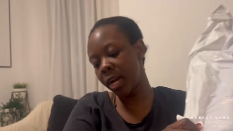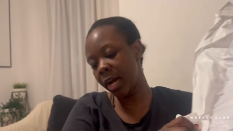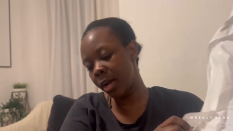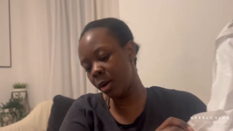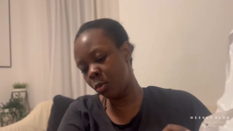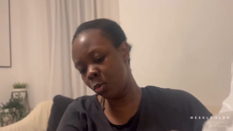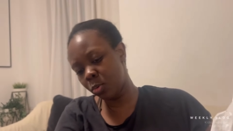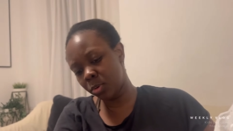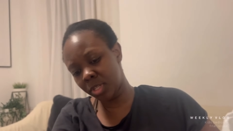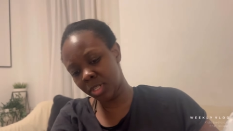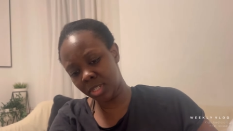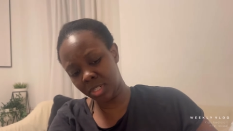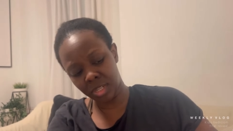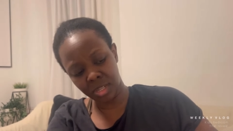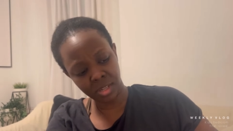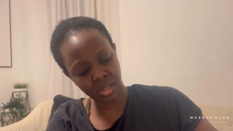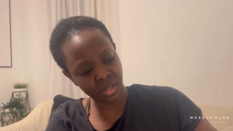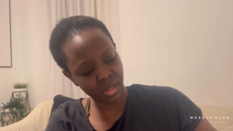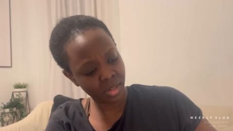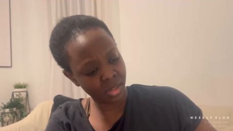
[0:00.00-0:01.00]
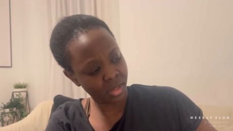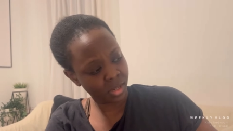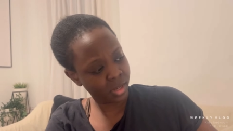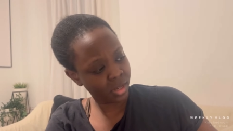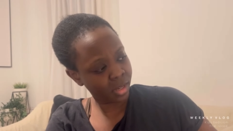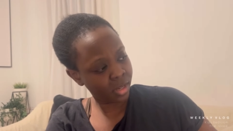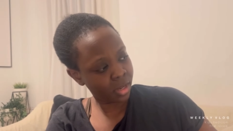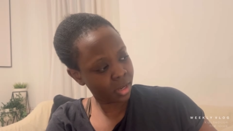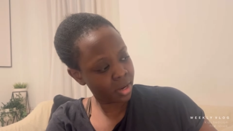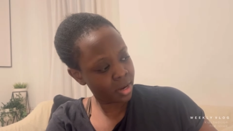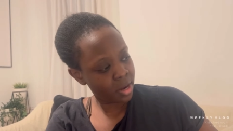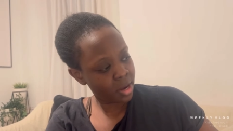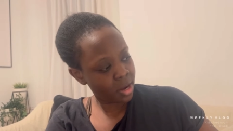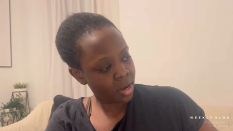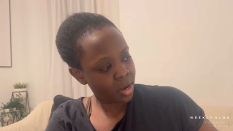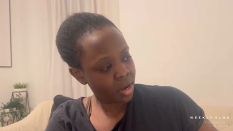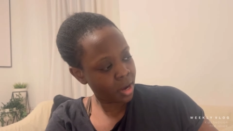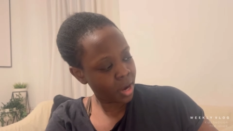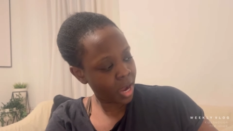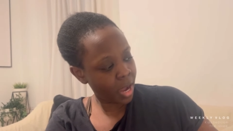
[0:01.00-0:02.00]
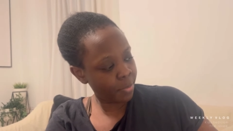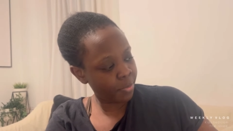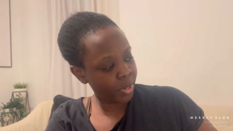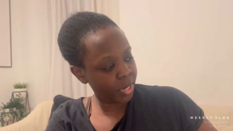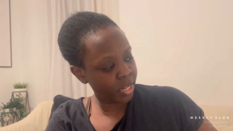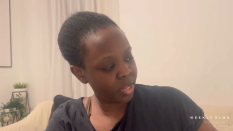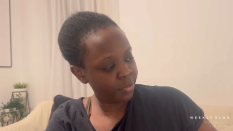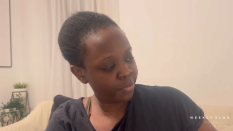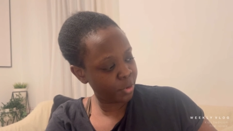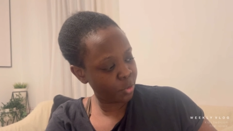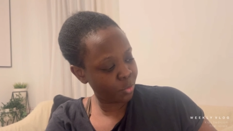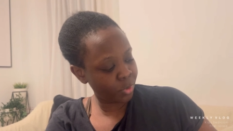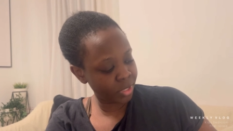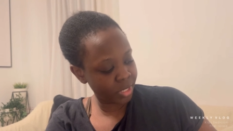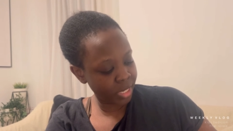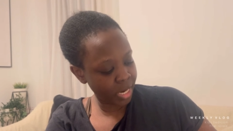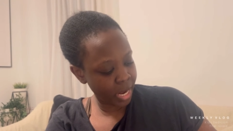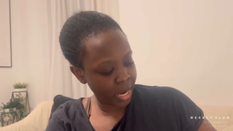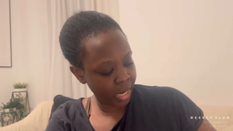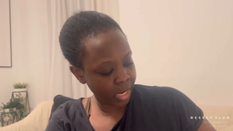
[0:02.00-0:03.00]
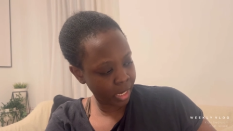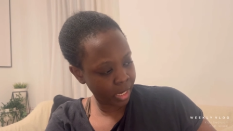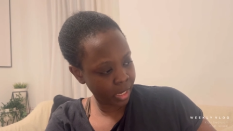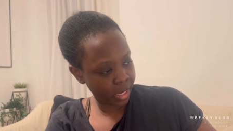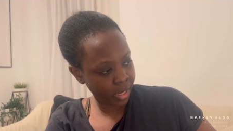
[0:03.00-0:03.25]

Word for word: I ordered it, I believe it was like